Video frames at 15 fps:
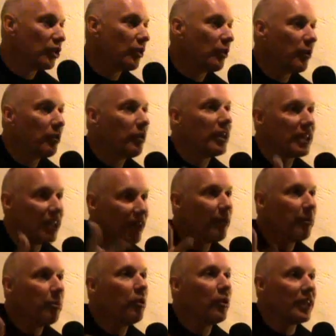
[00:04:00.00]
you, we want to have
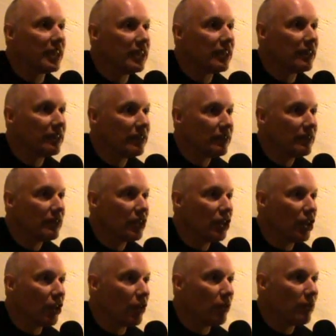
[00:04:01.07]
a point,
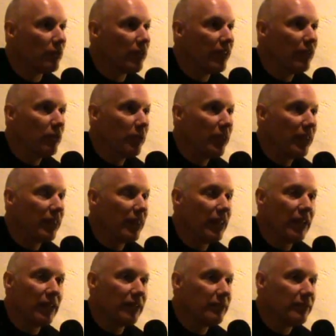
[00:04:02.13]
you know. Even with
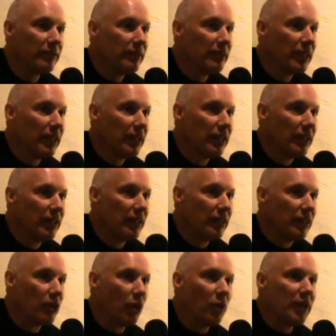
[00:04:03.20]
uh,
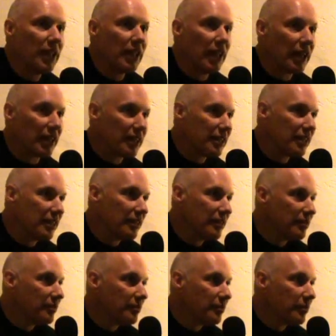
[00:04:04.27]
Goldilocks,
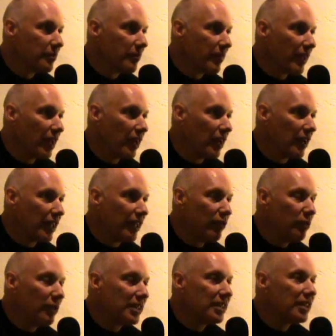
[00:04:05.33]
uh,
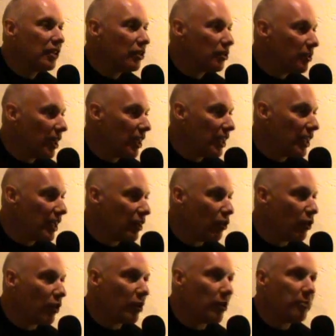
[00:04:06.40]
even with Cinderella
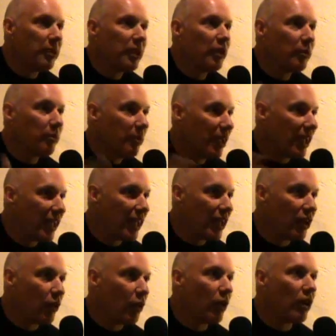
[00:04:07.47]
or Peter
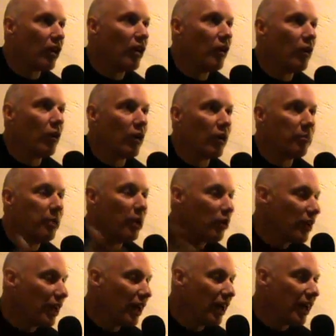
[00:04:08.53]
Pan or or
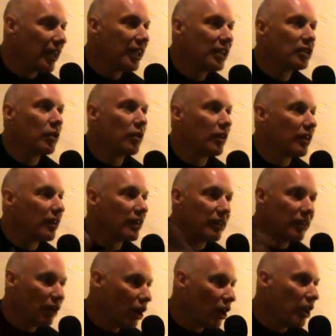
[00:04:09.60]
Pocahontas
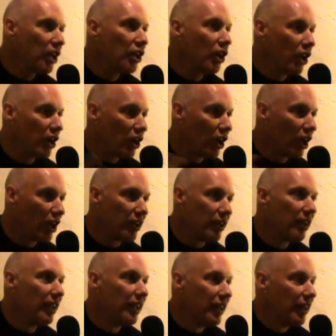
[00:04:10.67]
or on and on and on.
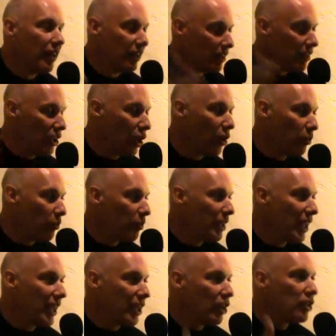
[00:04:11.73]
You know, we
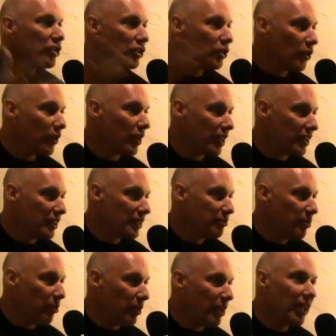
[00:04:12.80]
like our stories,
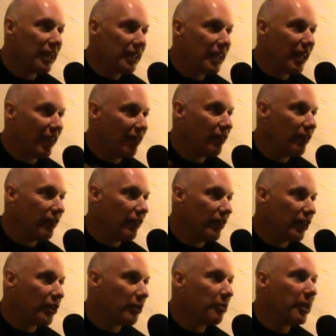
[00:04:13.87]
but we like to have
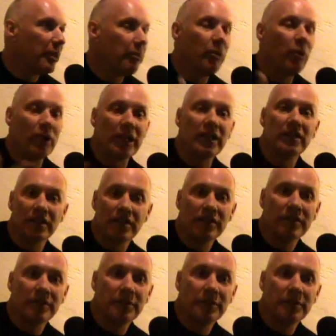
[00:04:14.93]
there to be a point.